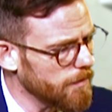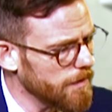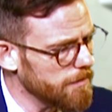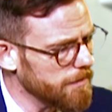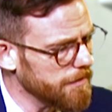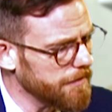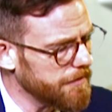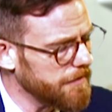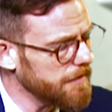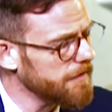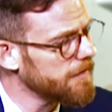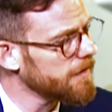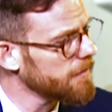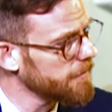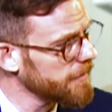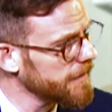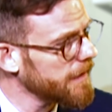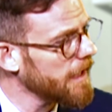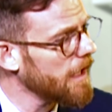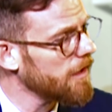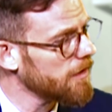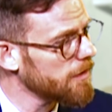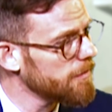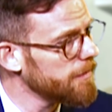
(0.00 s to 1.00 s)
we will see some
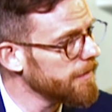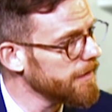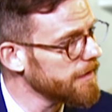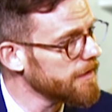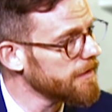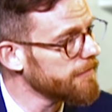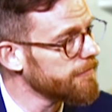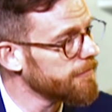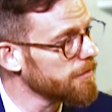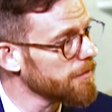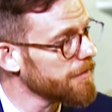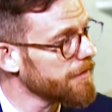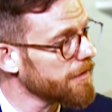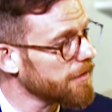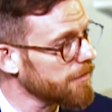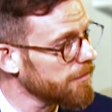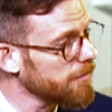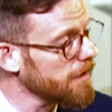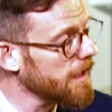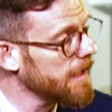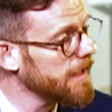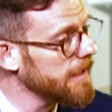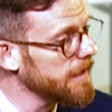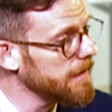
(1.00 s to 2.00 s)
accountability for the
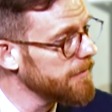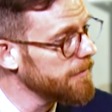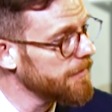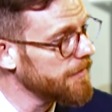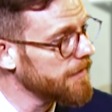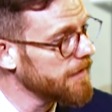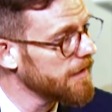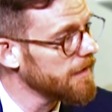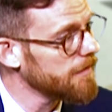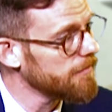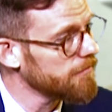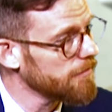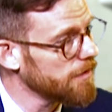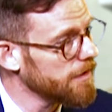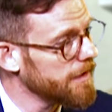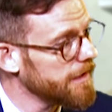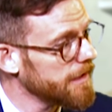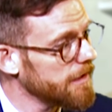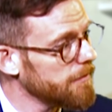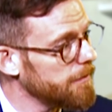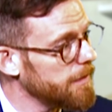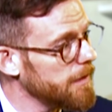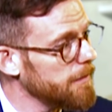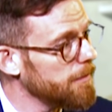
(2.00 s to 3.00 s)
crimes that
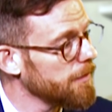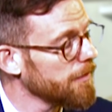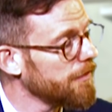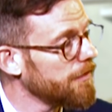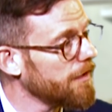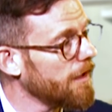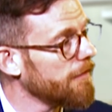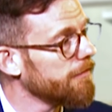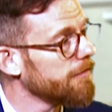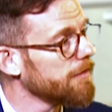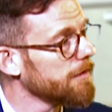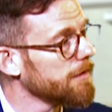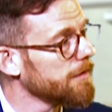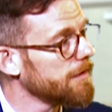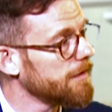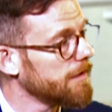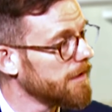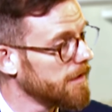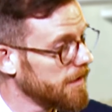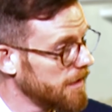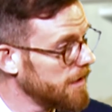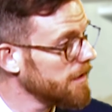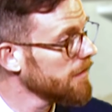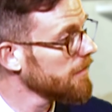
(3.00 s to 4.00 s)
Rohingya people suffered
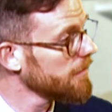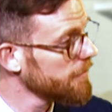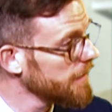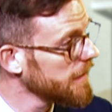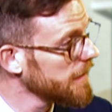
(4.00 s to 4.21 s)
here in